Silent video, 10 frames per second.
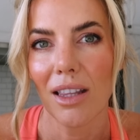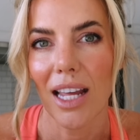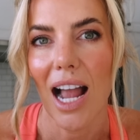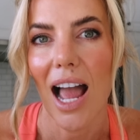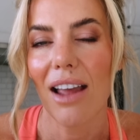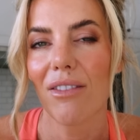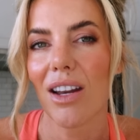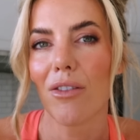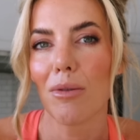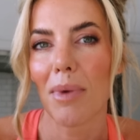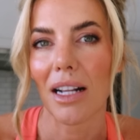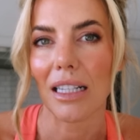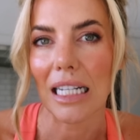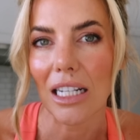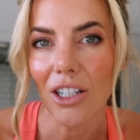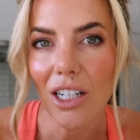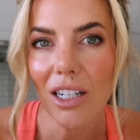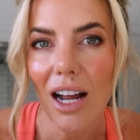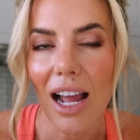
Like I have never been leaner.